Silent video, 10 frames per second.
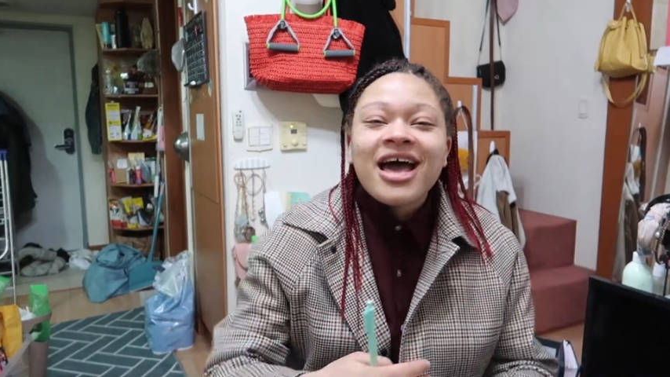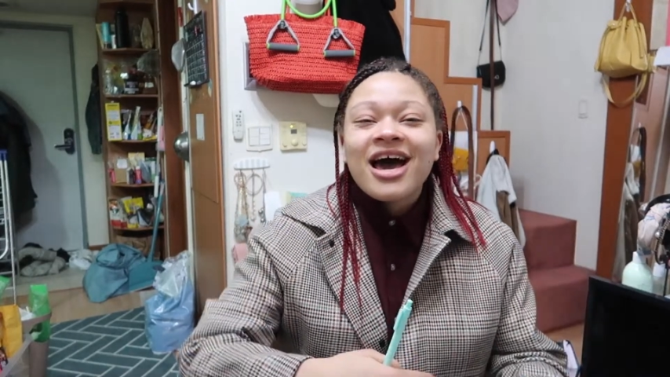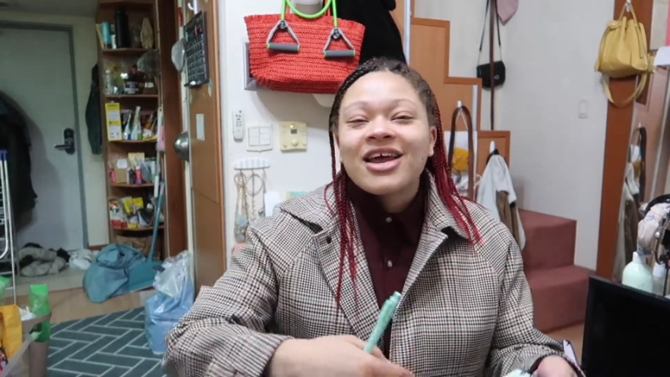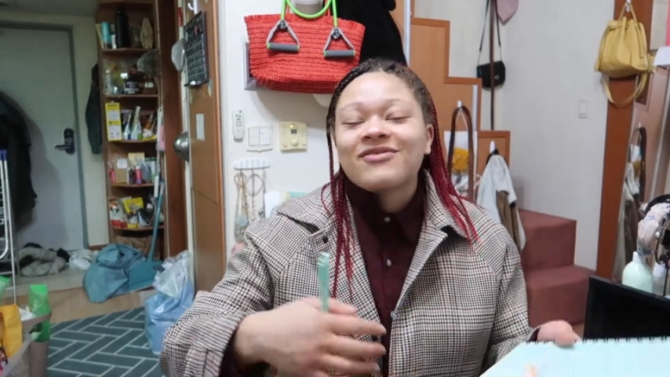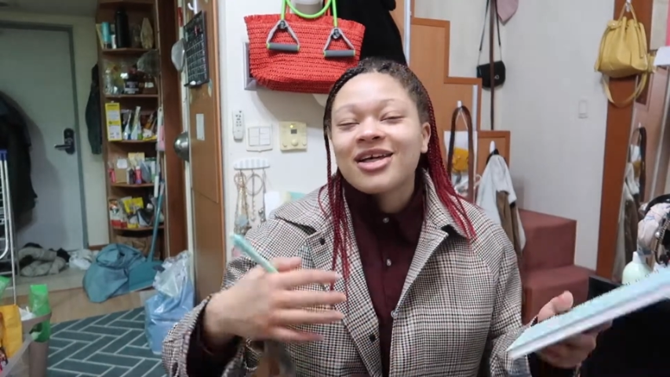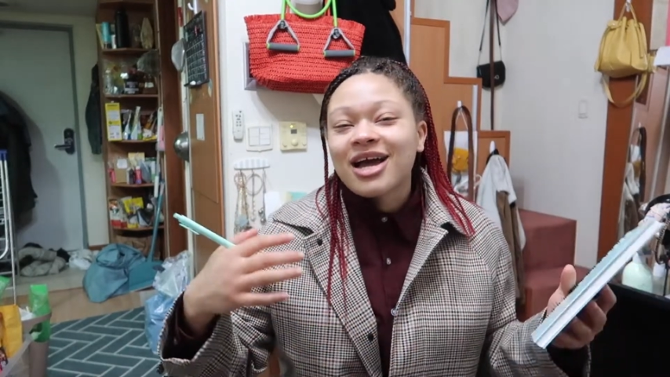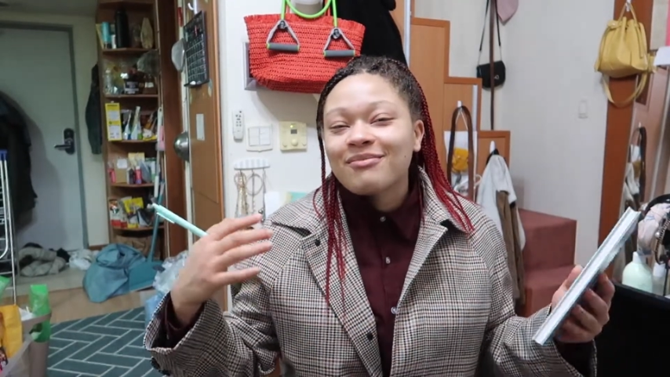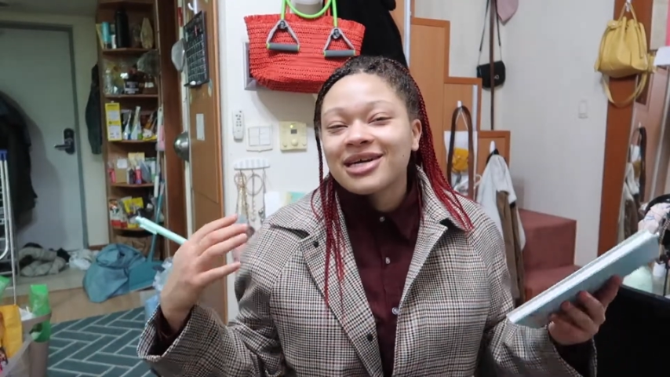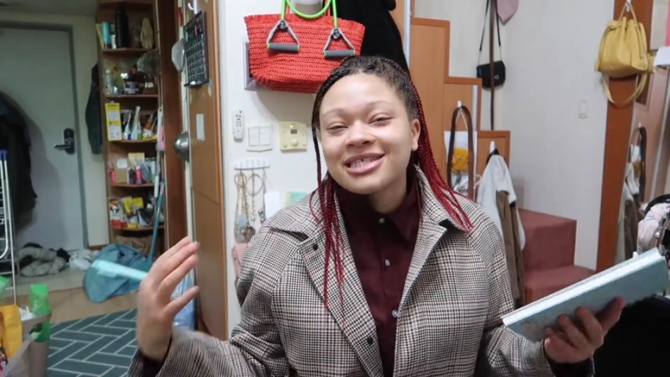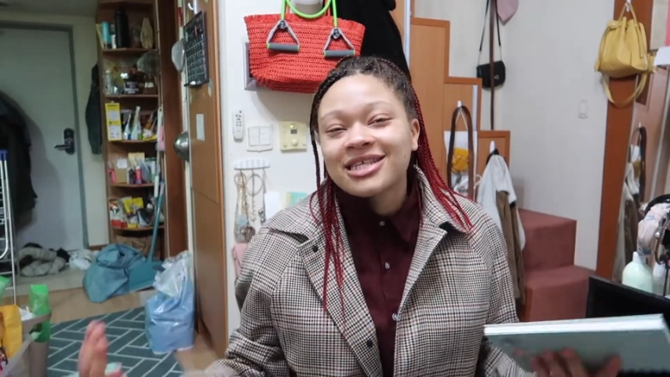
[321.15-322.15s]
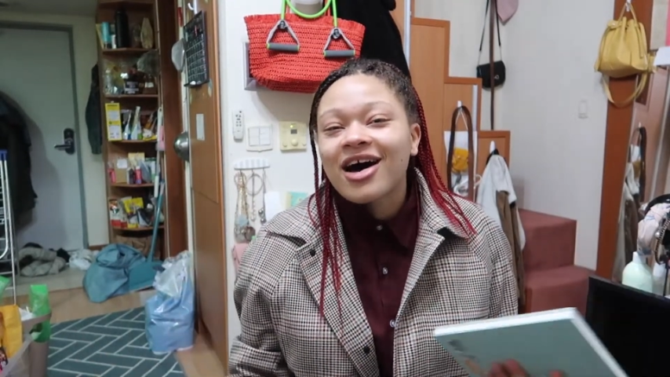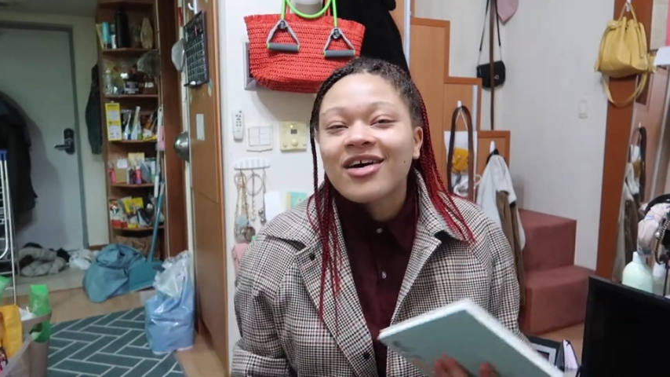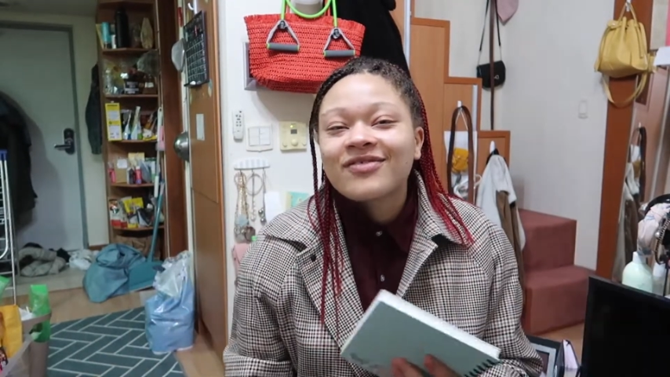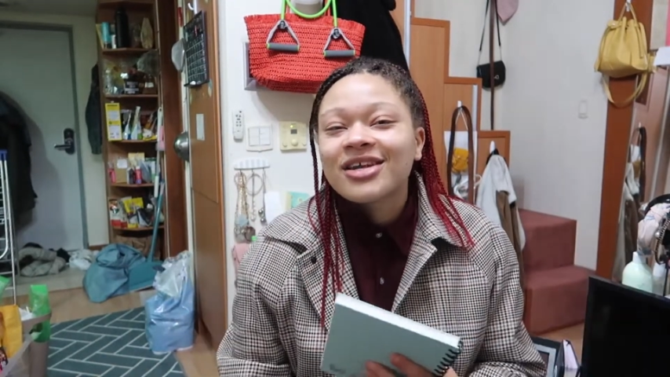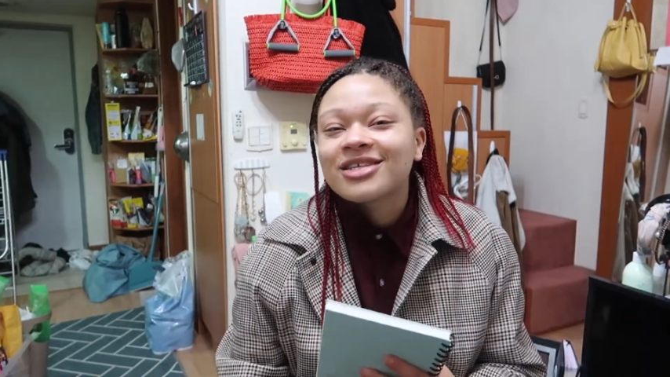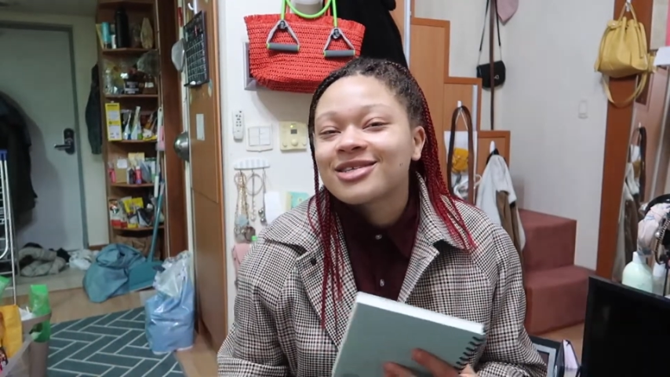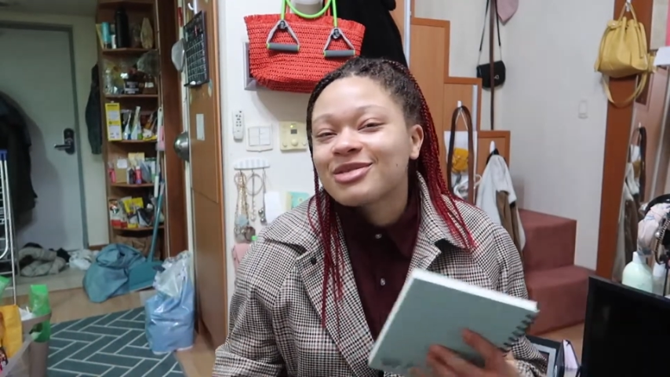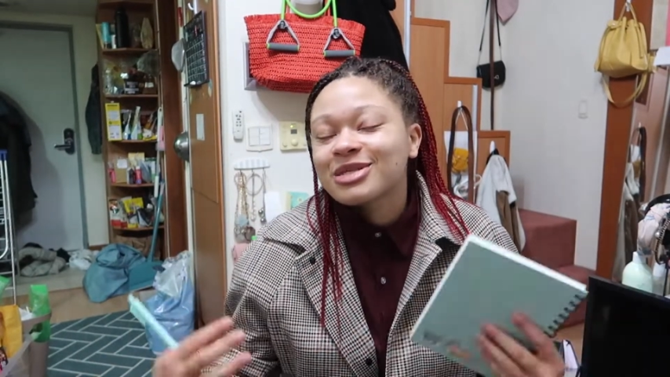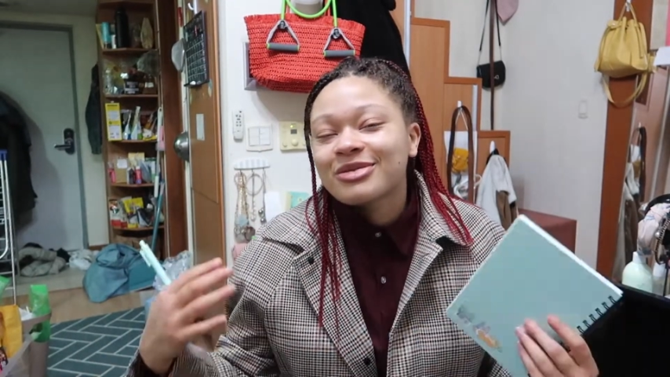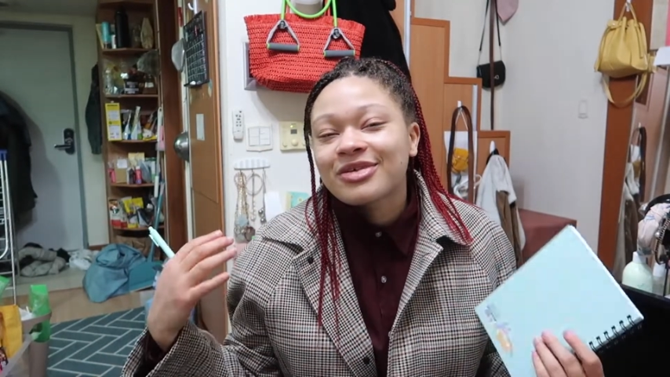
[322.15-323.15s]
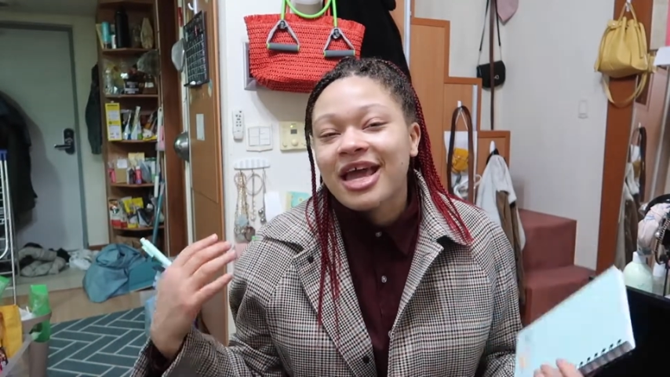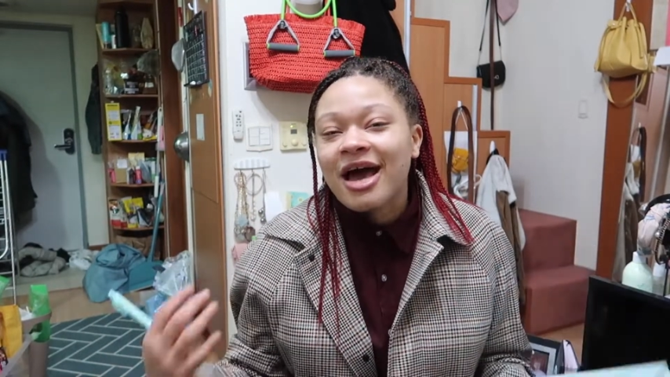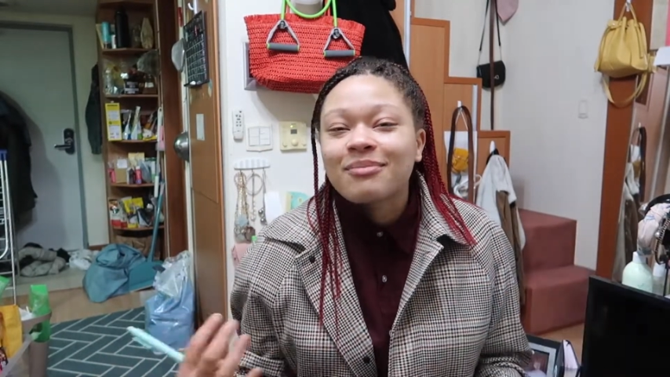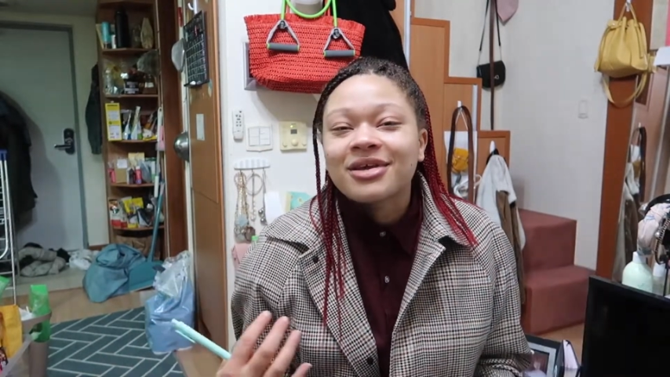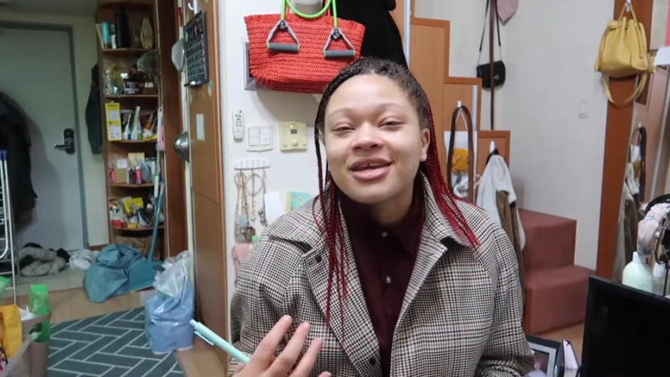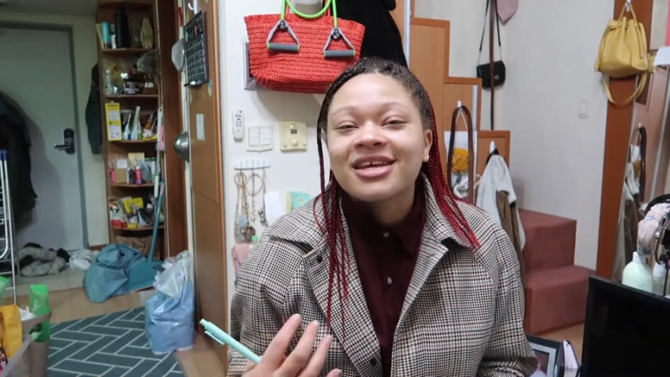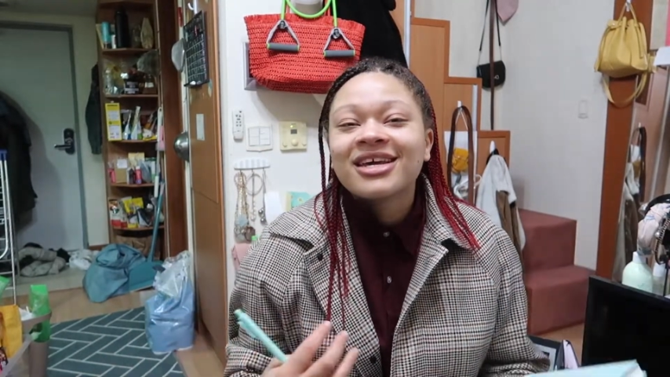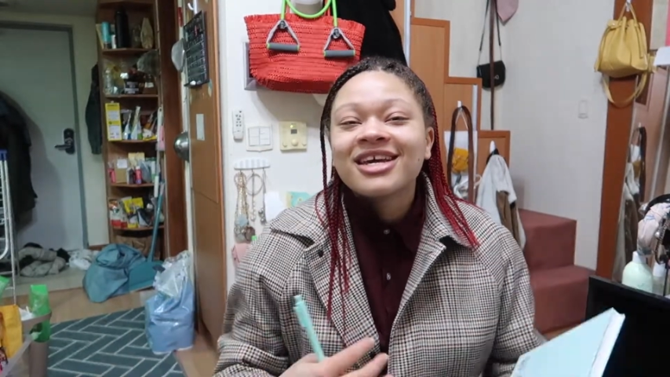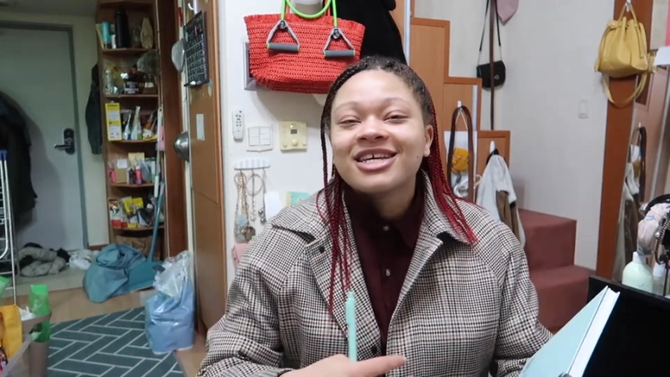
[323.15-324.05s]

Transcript: and I feel like I'm myself, and it just makes me really happy